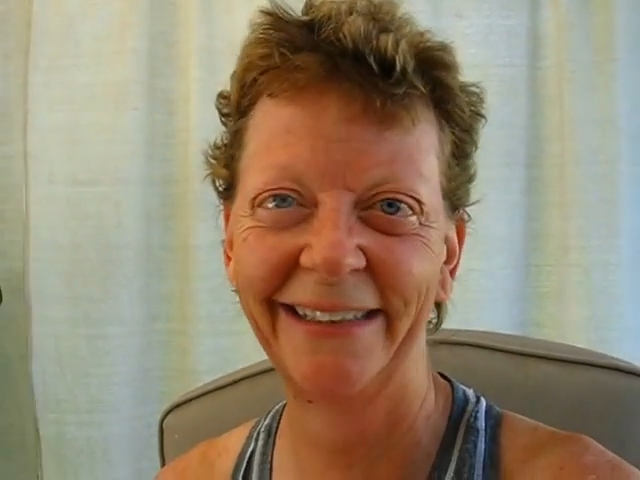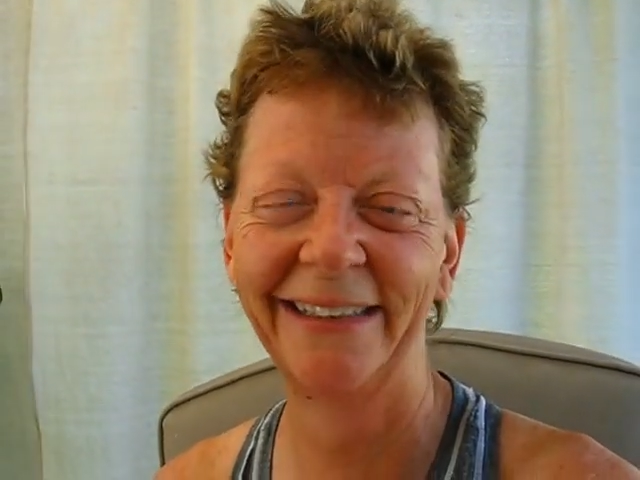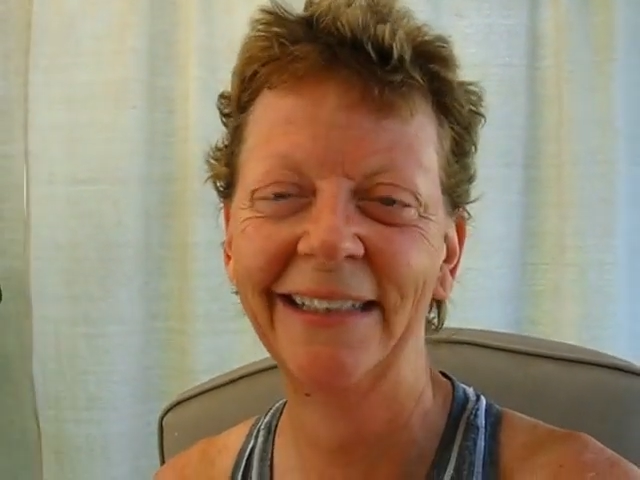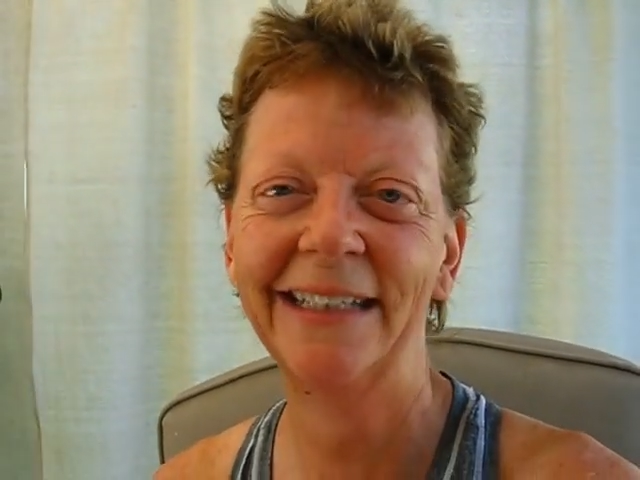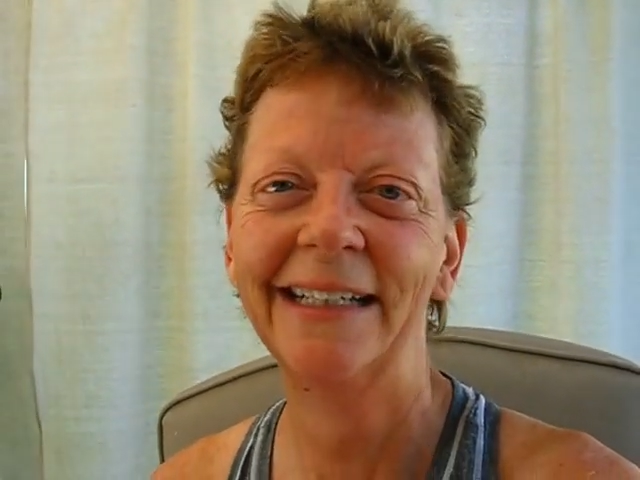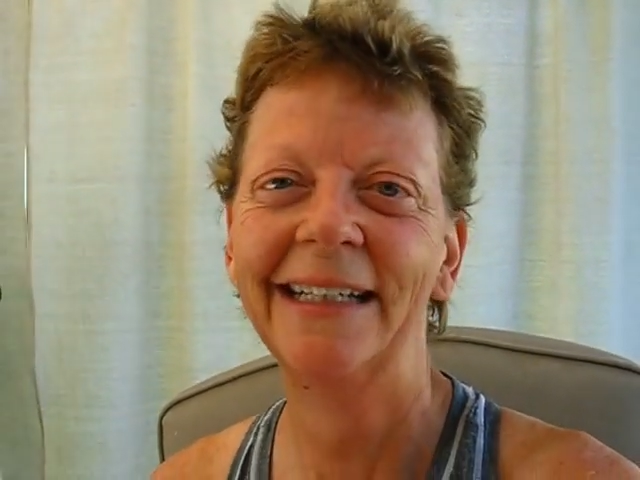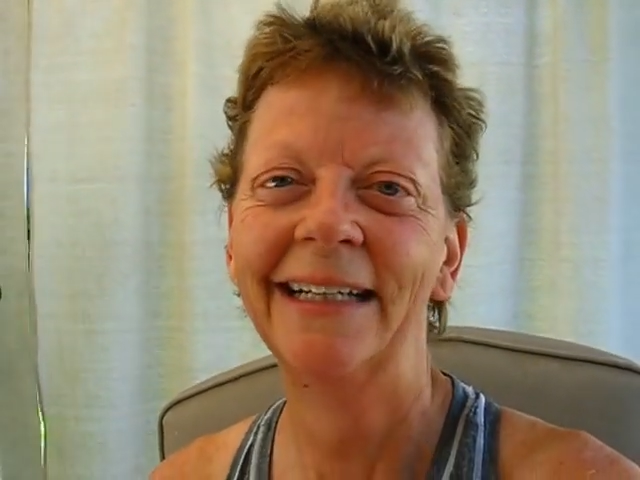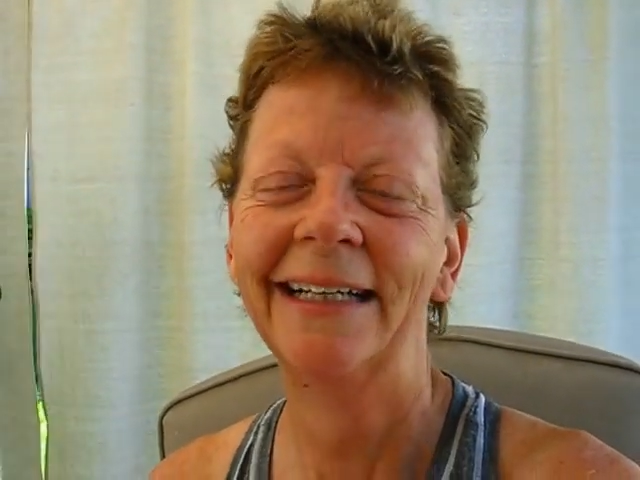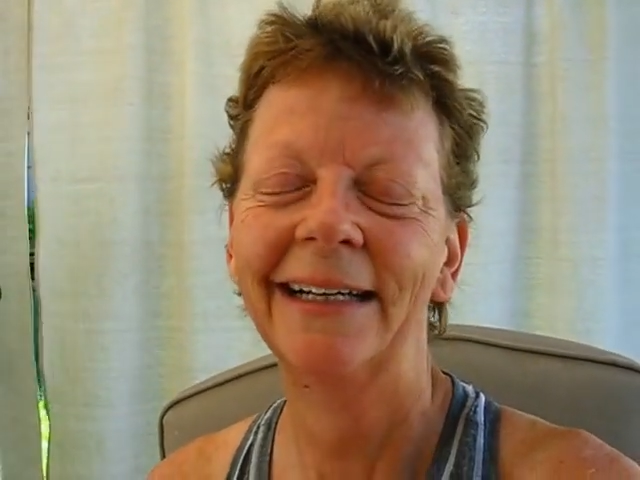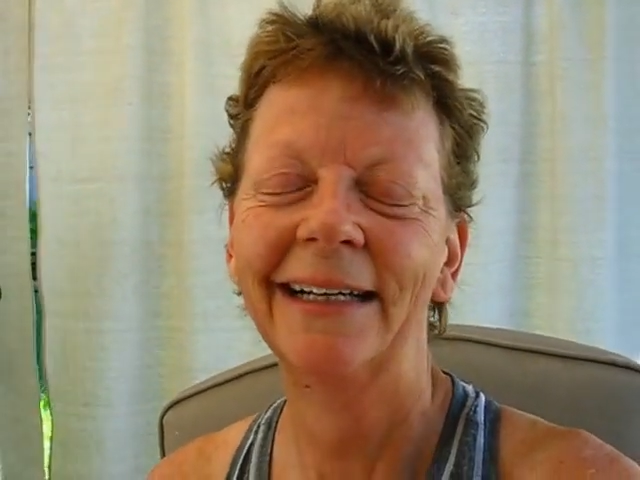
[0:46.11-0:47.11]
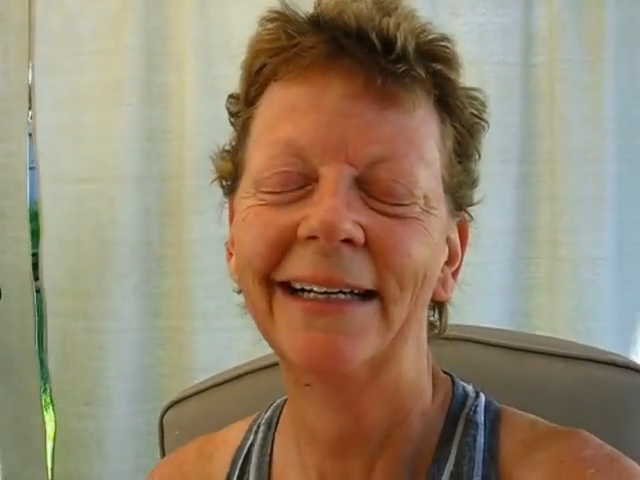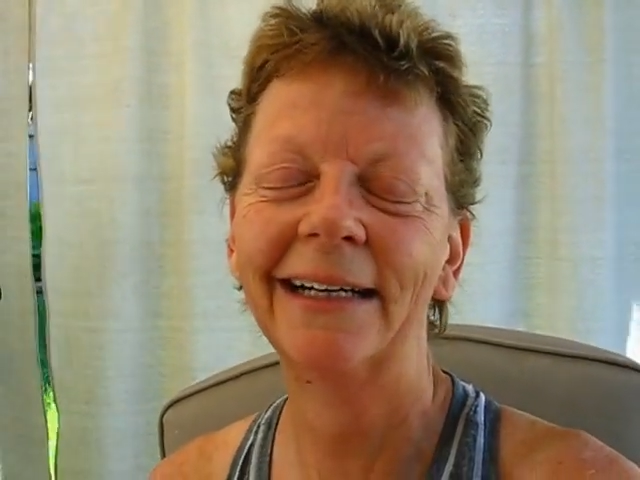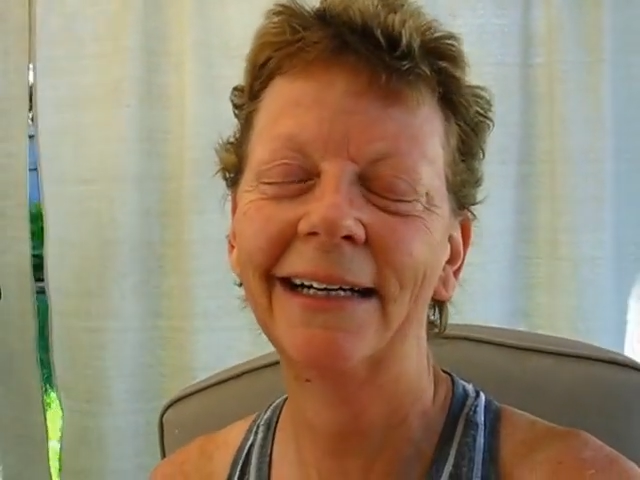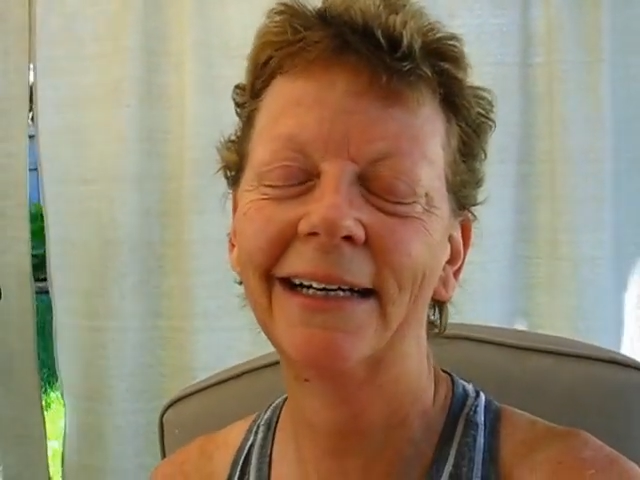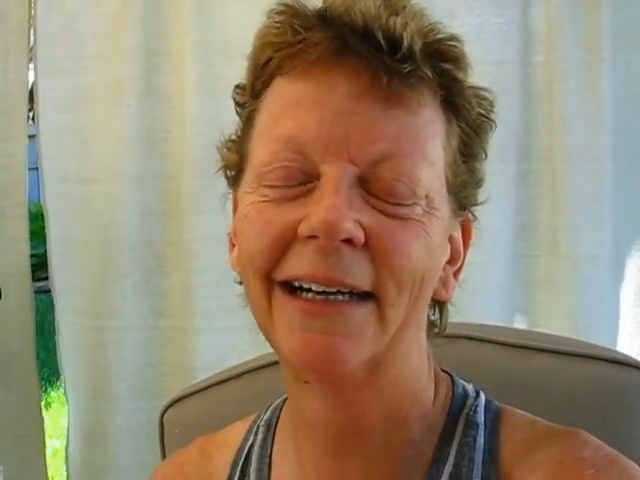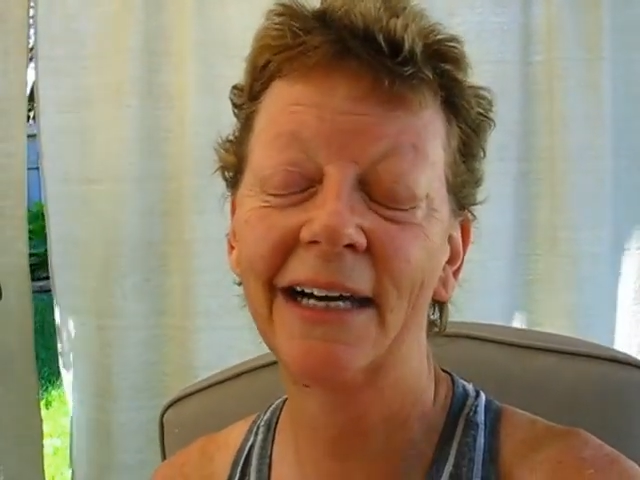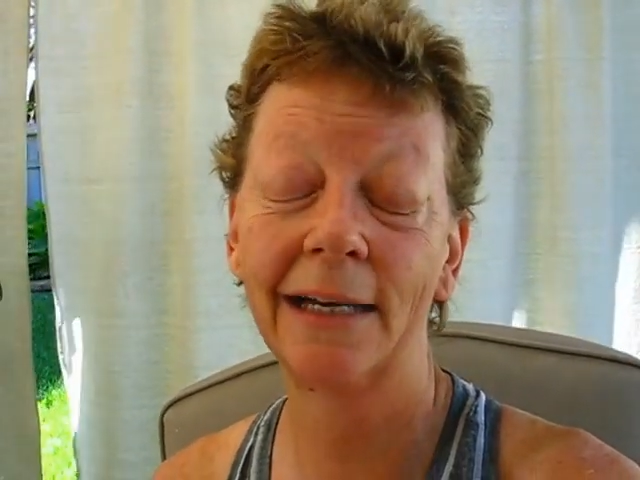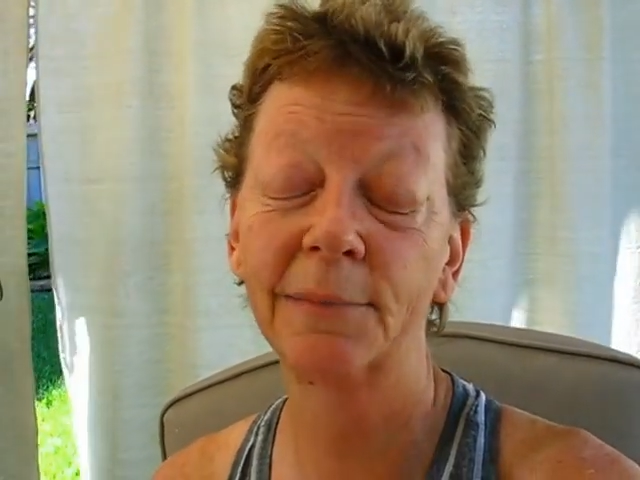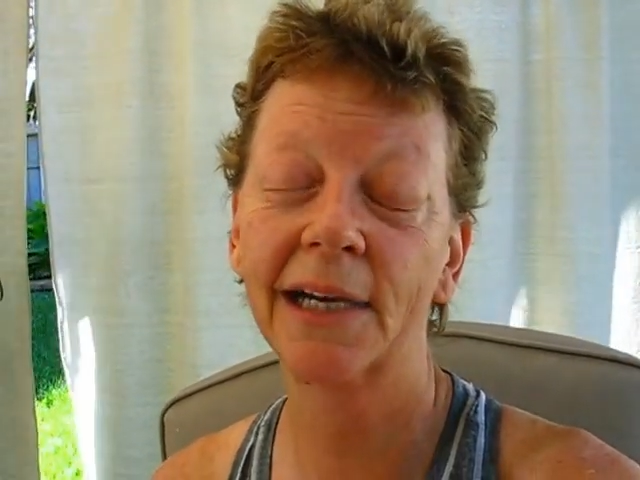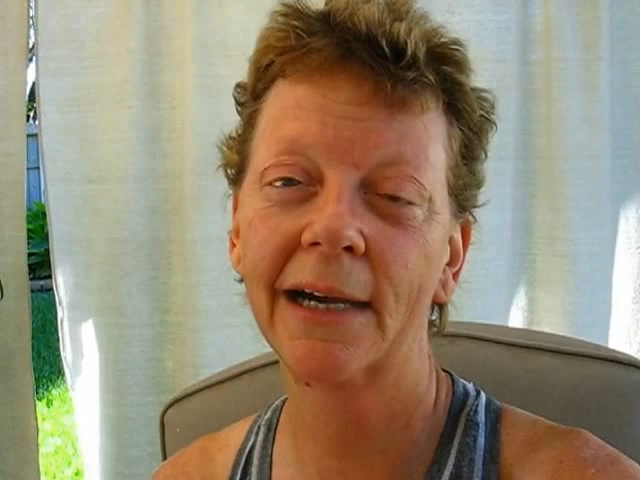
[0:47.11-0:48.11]
And
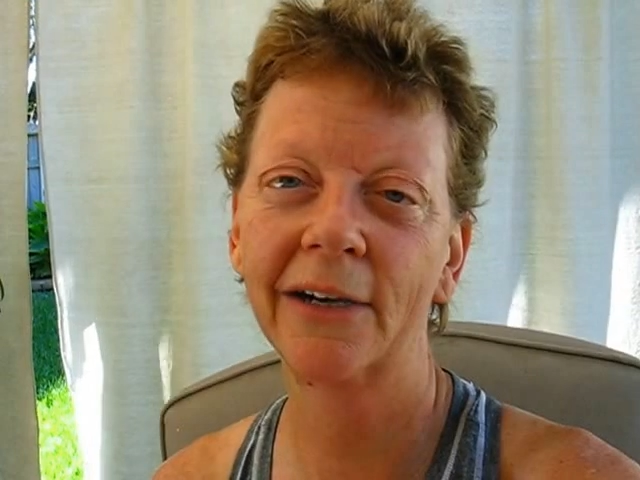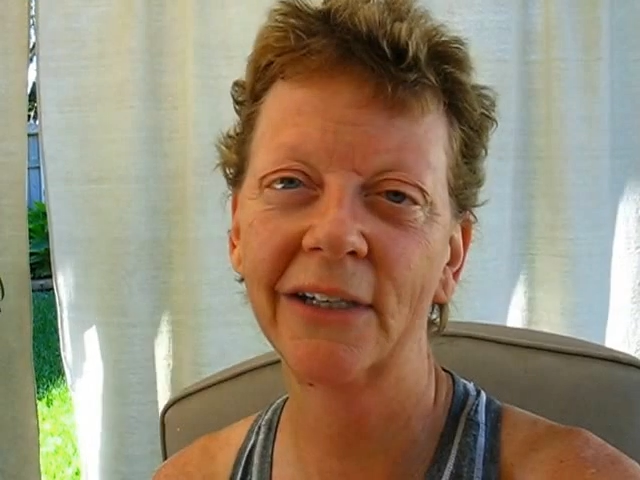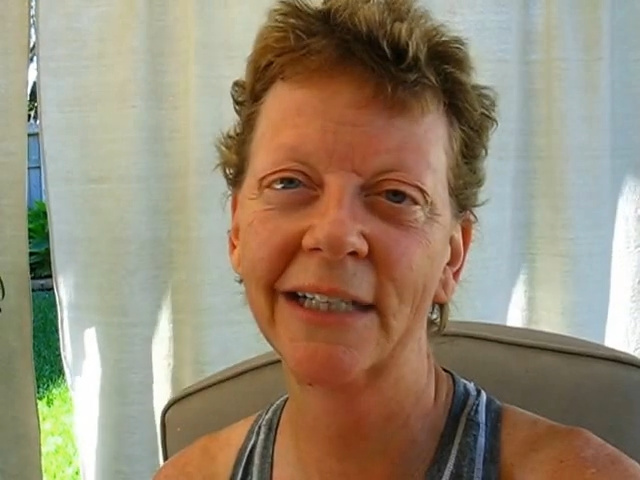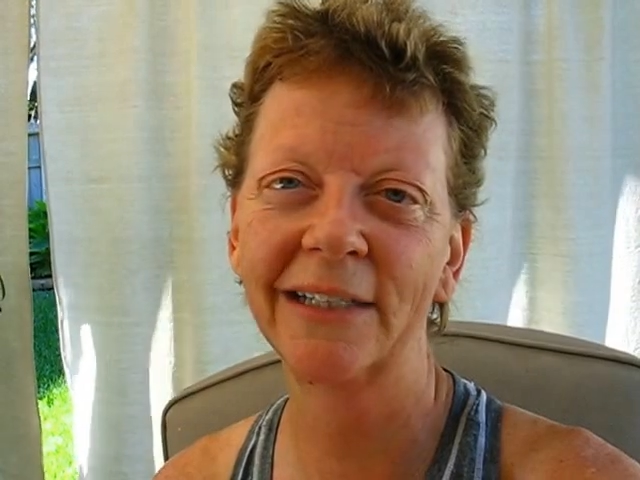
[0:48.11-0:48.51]
I'm tired.